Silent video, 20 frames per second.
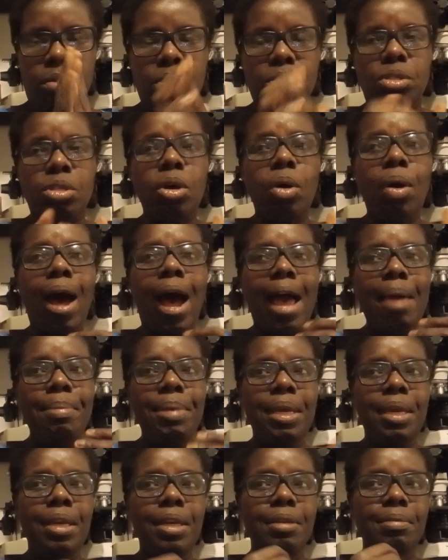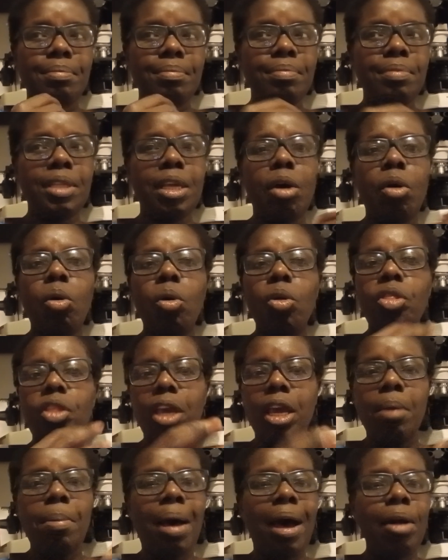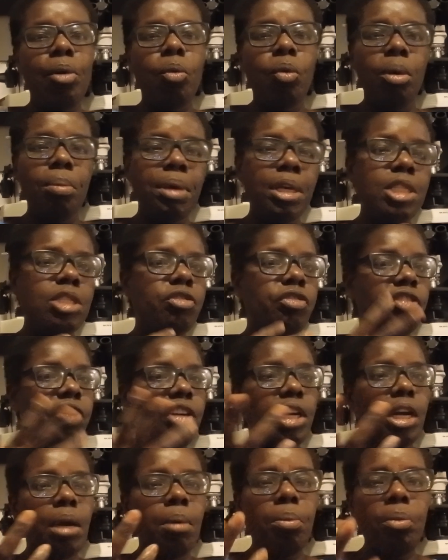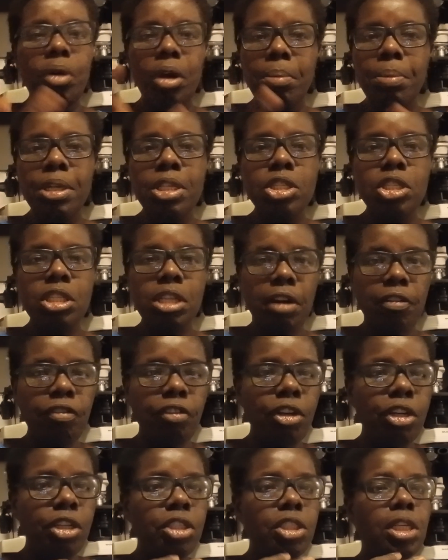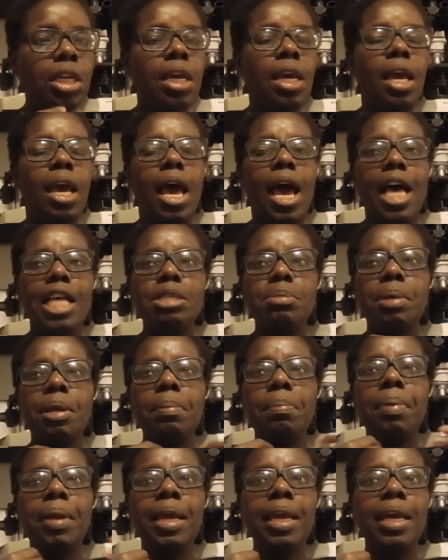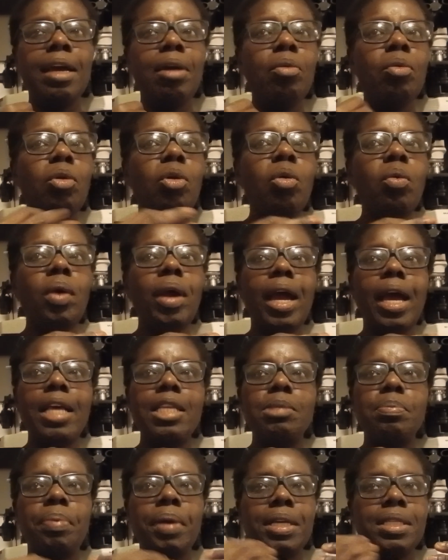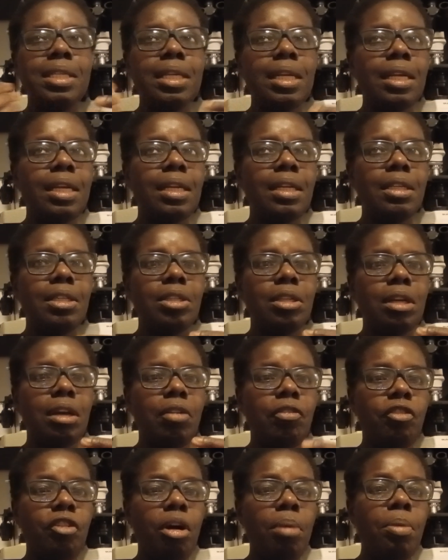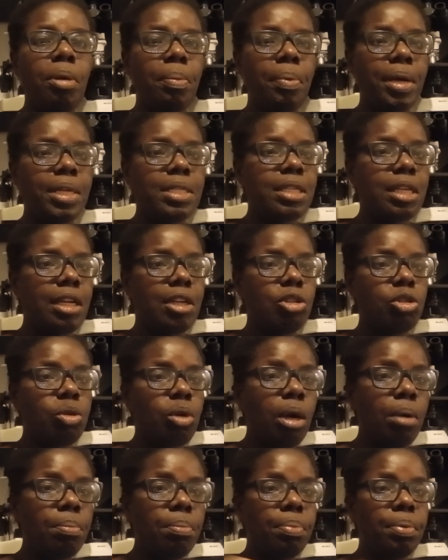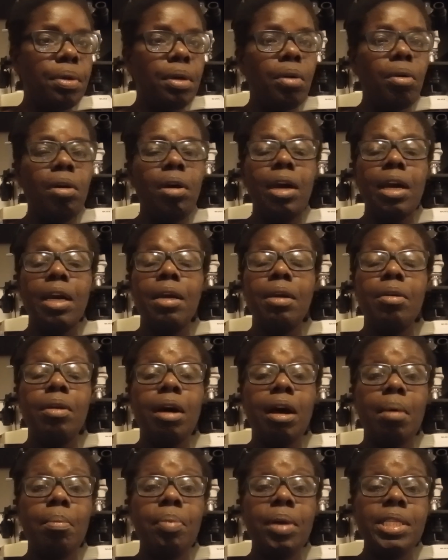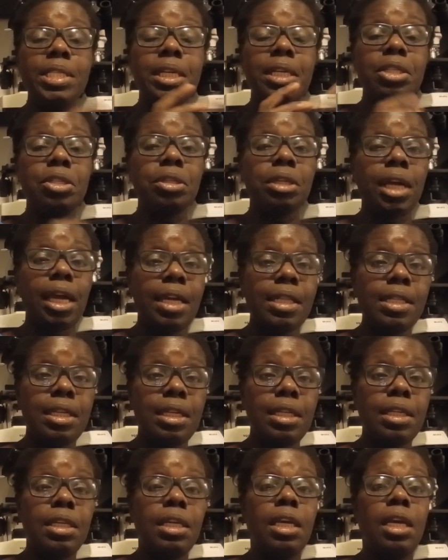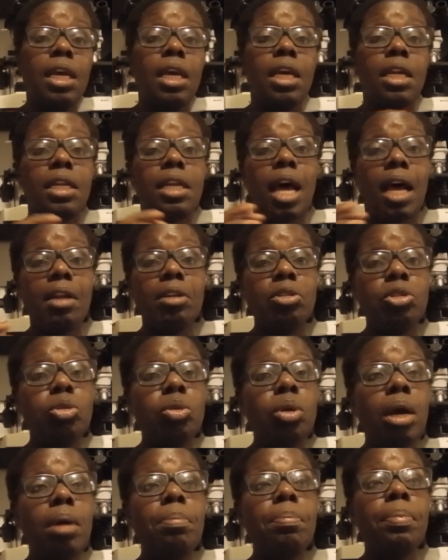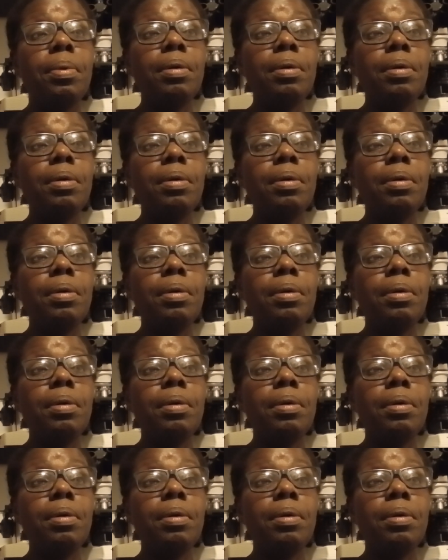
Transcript: so, I mean, the whole thing about women's freedom, women's suffrage has been playing a role, whereas President former President Trump or um, presidential candidate Donald Trump